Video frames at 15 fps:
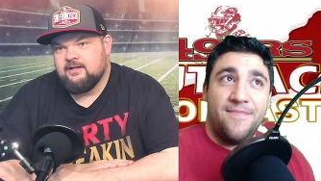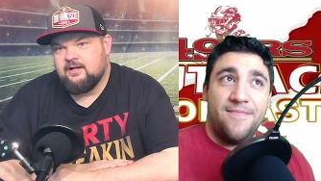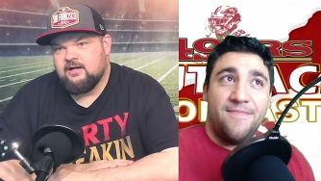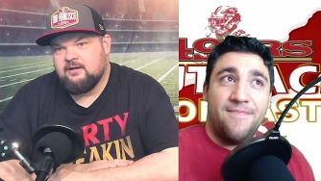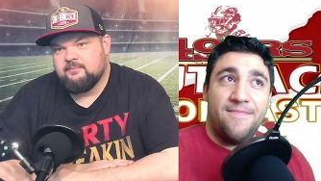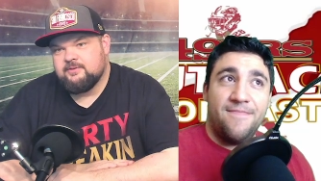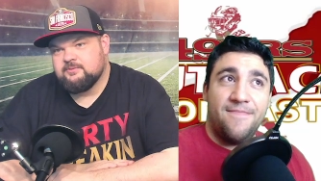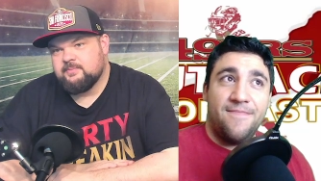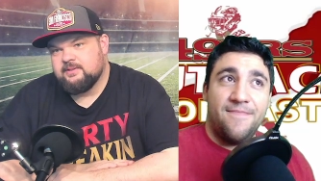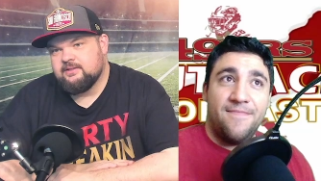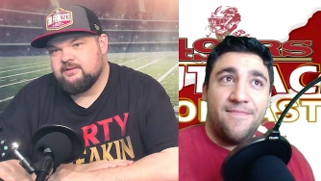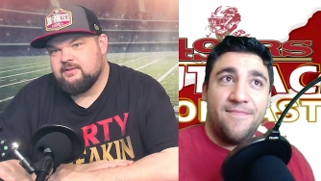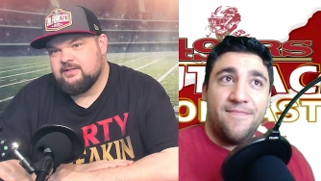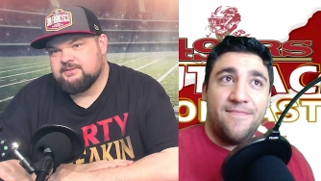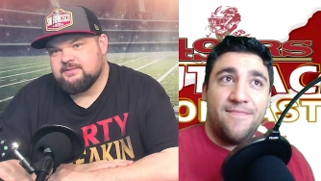Speaker 1: Um, he's been
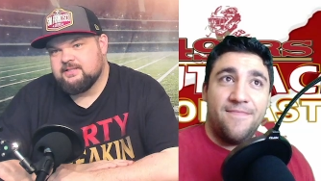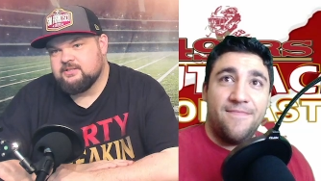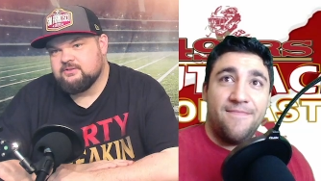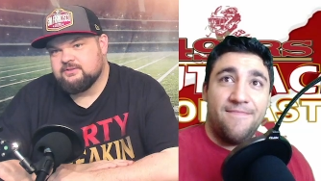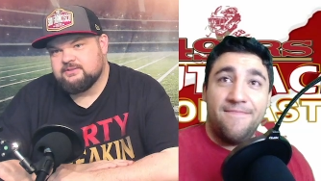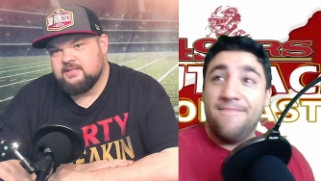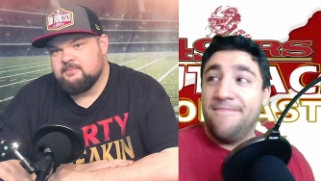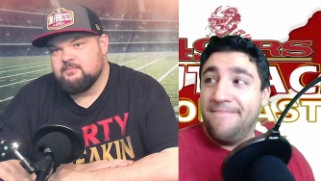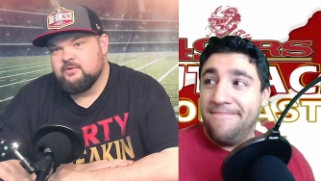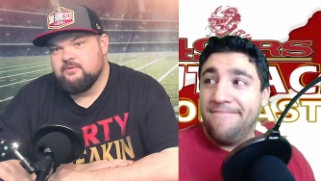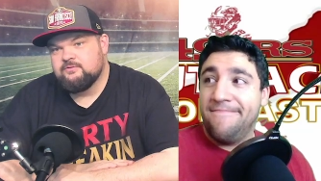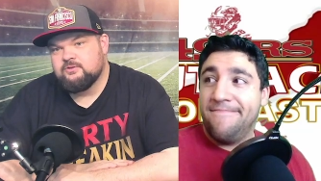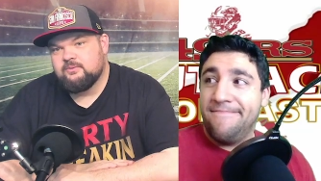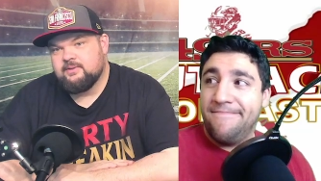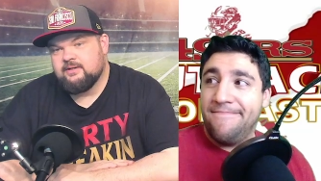in Los Angeles. He
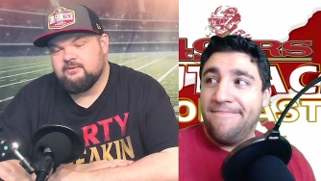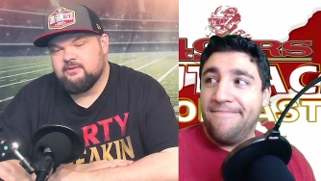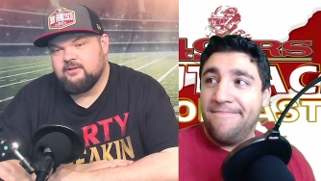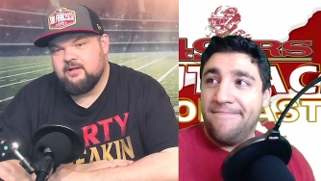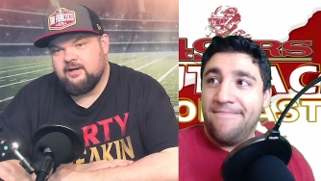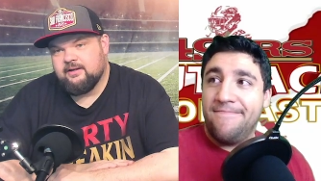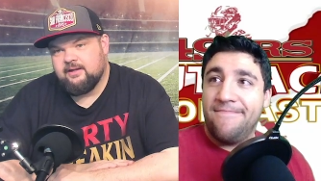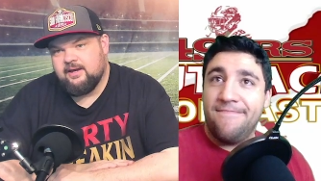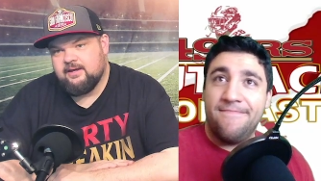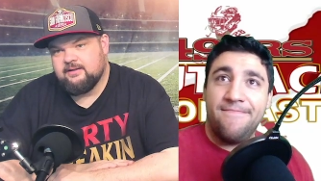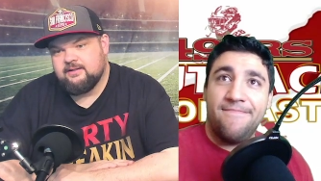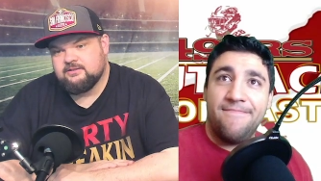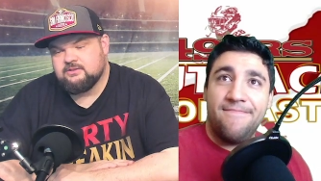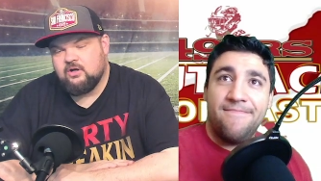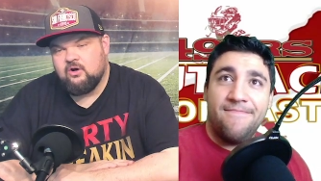moves around a lot,
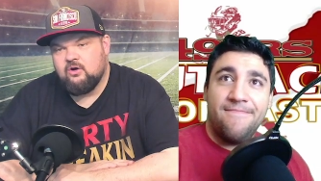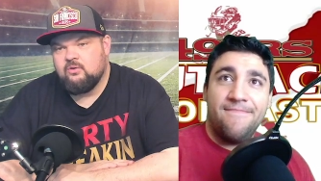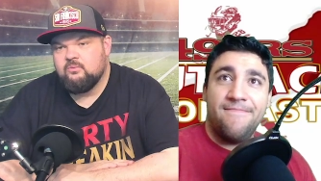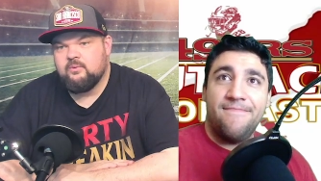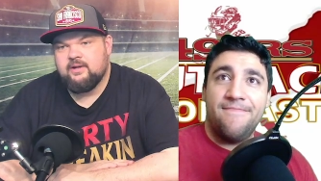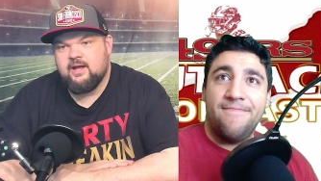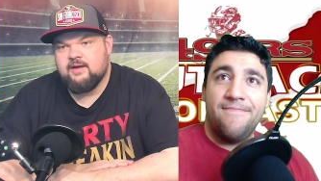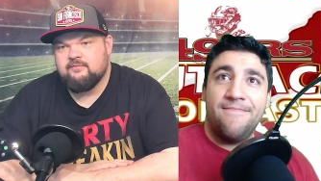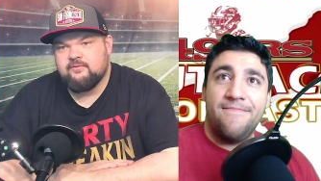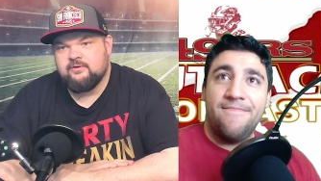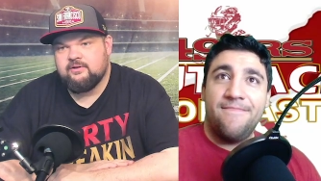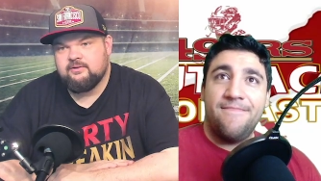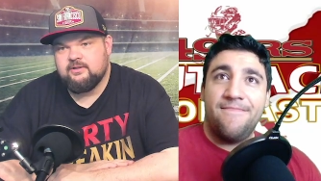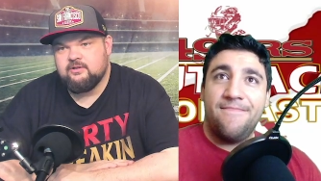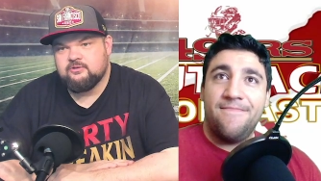and it's all
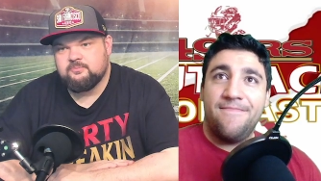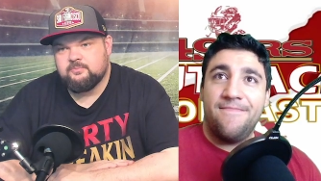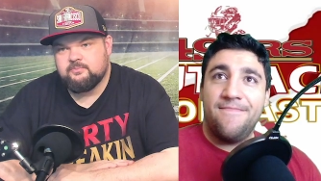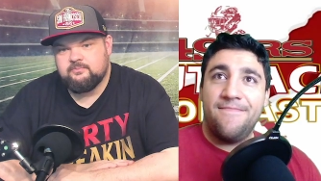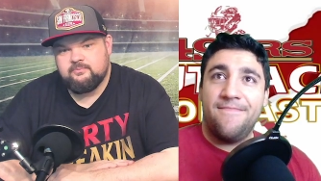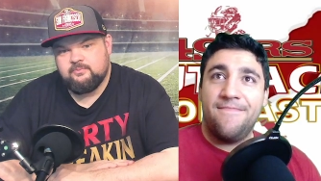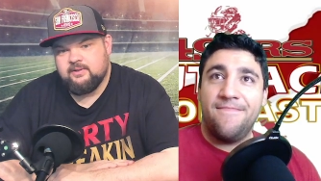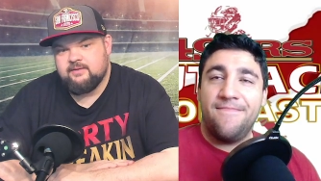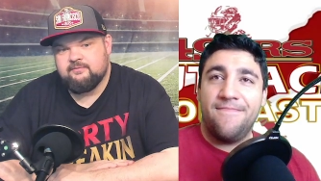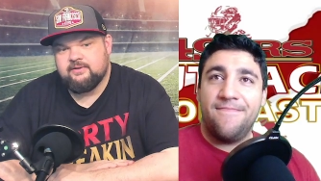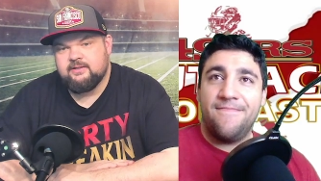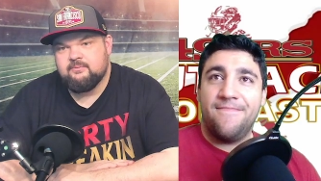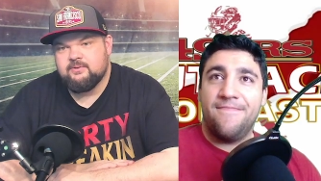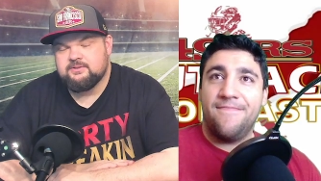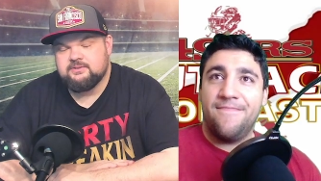whatever you know, whatever
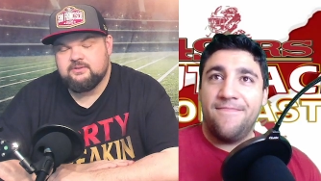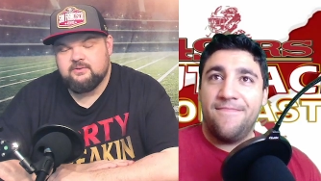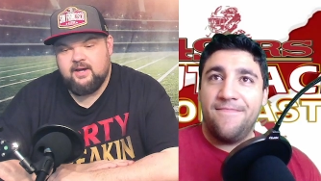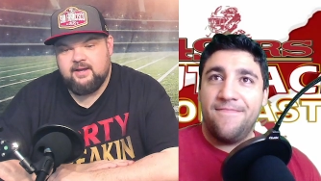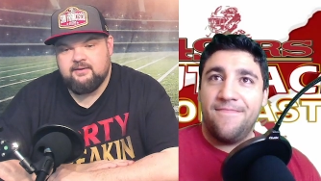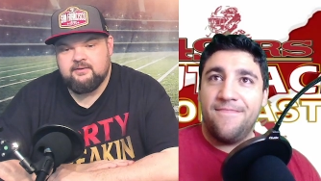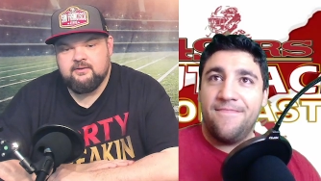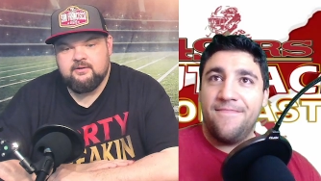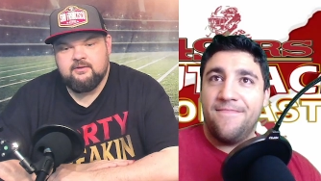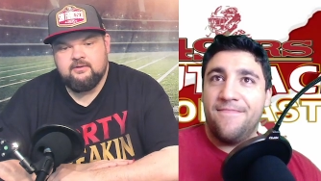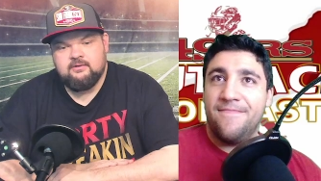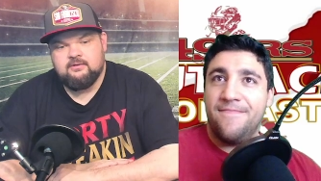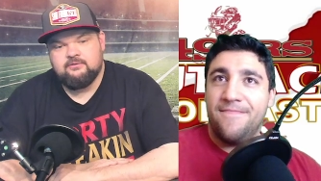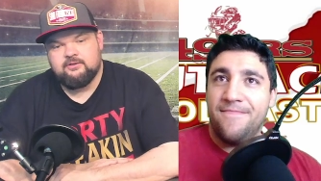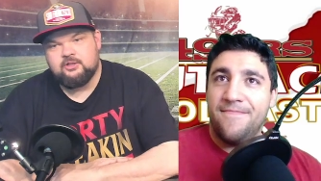he wants to do. And
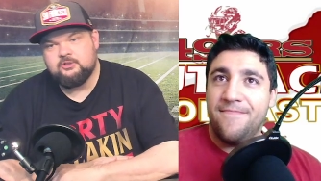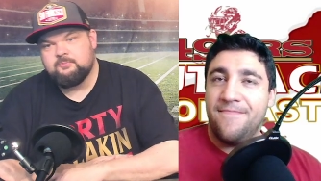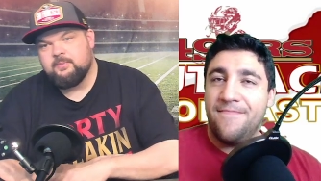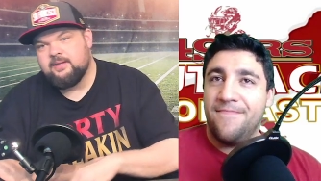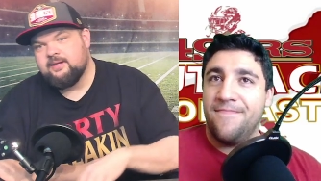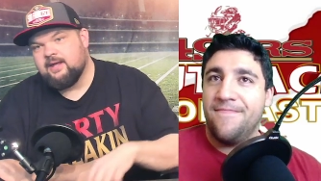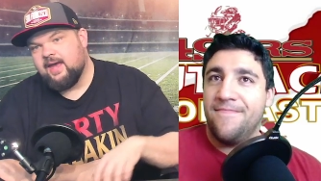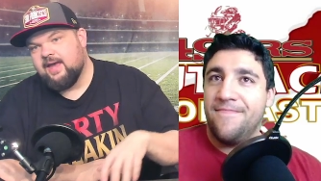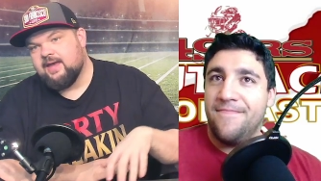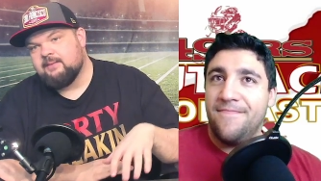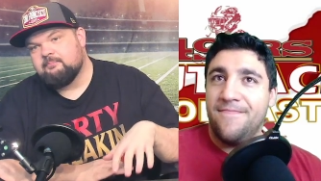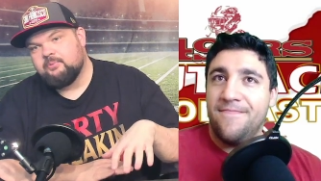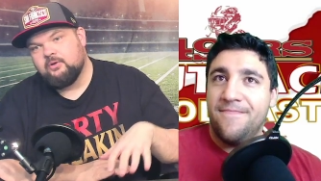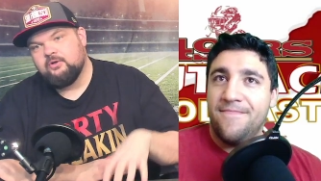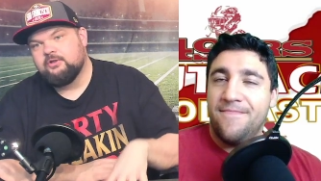there's been
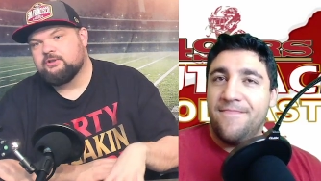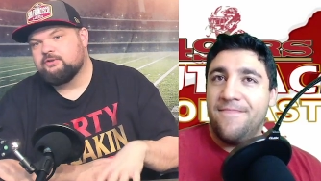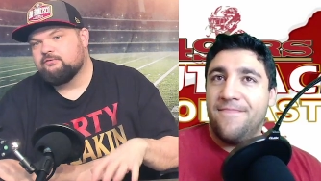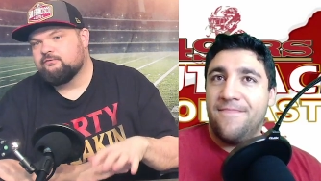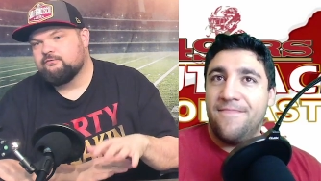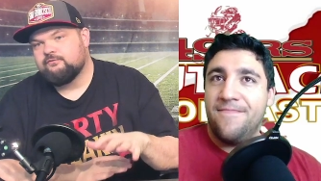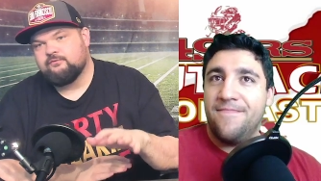a push